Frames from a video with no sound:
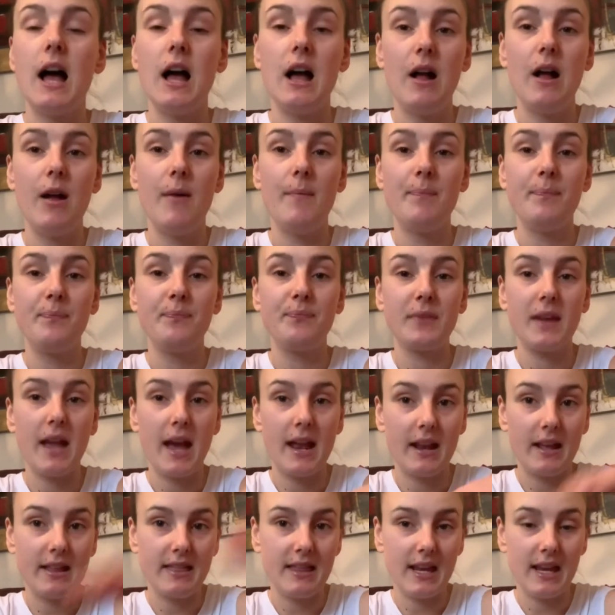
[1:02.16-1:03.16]
Um,
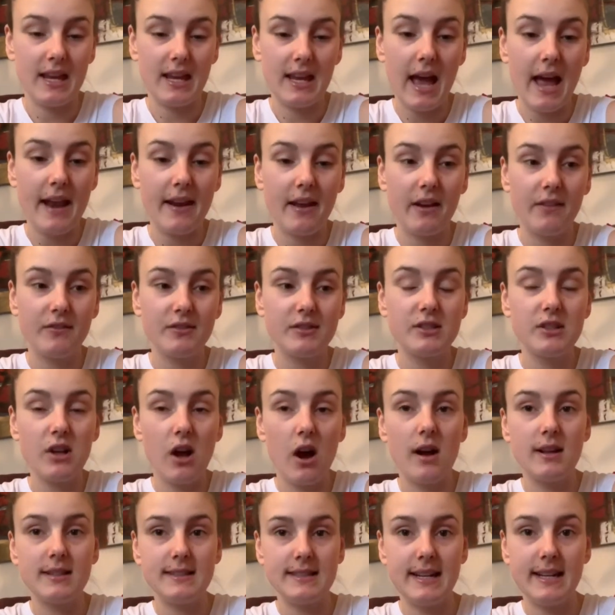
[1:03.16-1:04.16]
and I think had I have
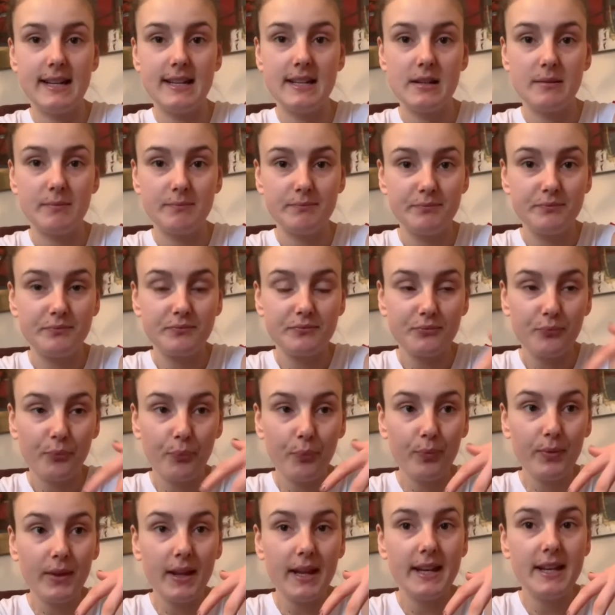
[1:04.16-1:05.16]
started
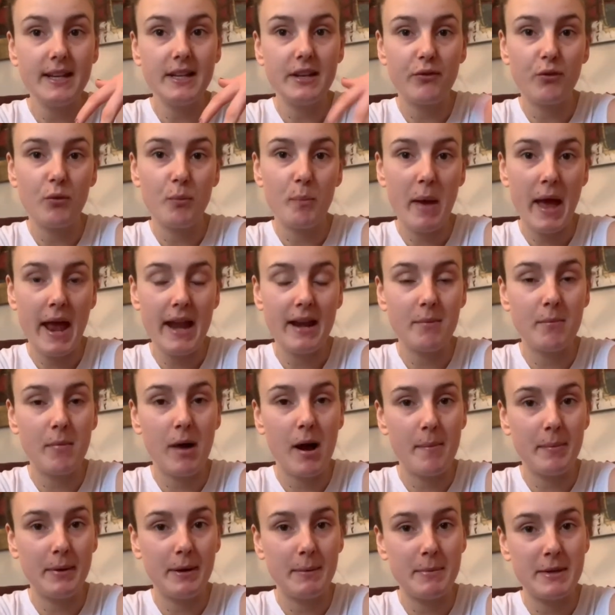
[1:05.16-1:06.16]
in a different pen, it
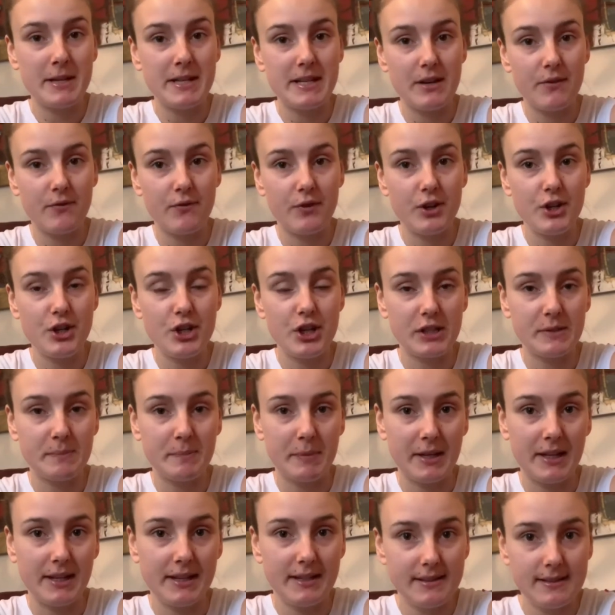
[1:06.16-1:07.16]
might have been a bit different just
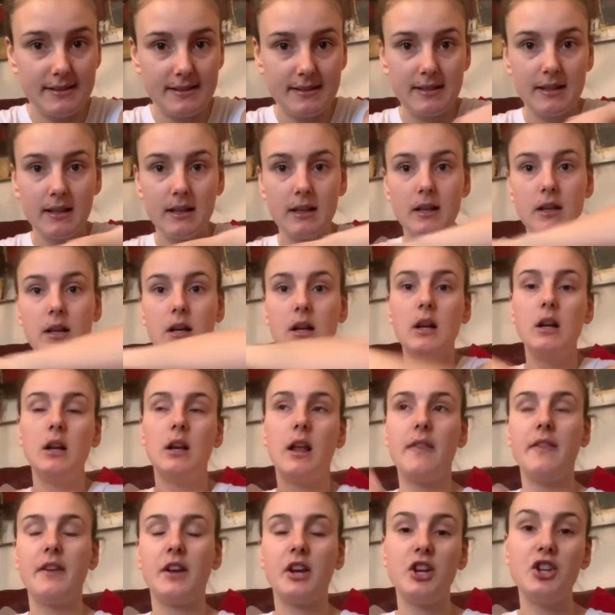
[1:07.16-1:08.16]
because
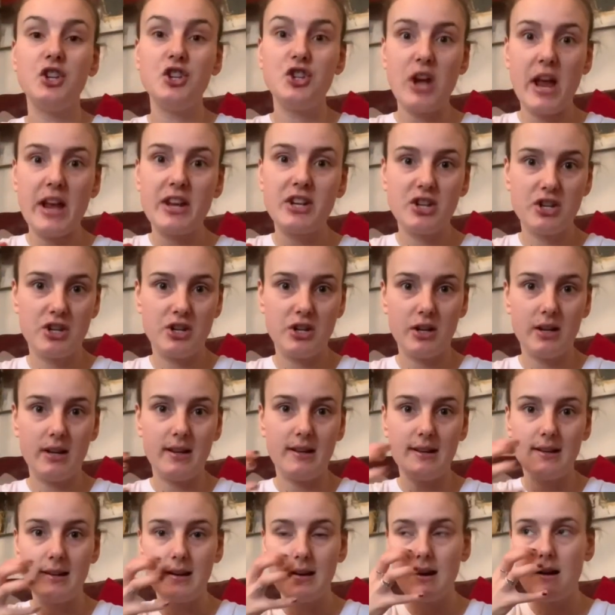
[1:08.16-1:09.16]
like the
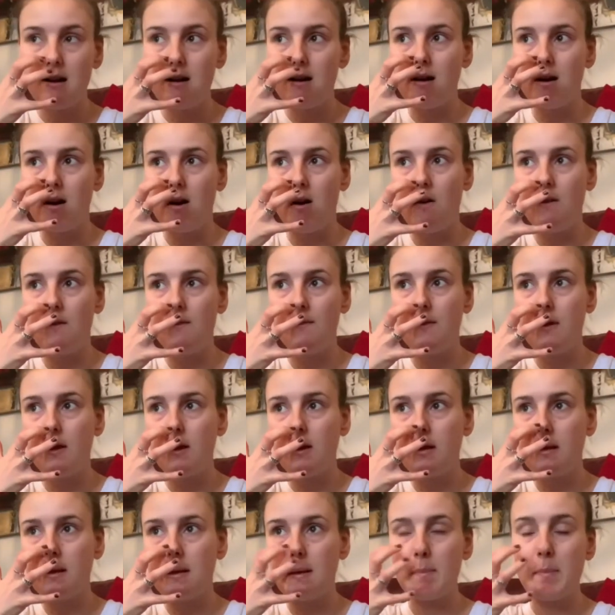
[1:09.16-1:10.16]
congestion of
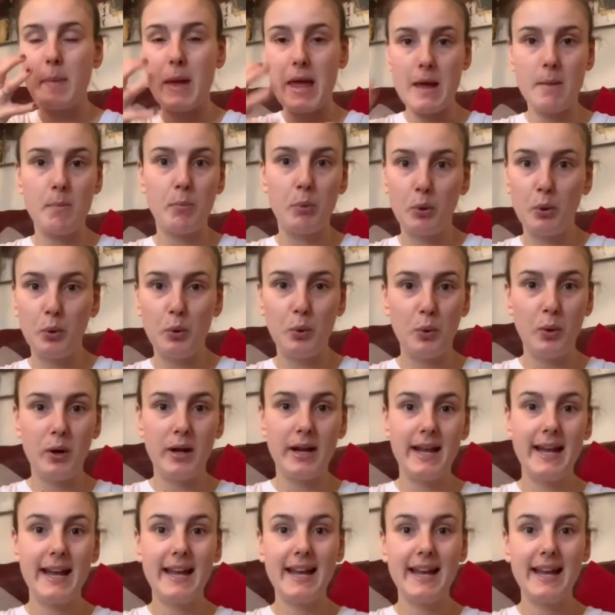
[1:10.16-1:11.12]
people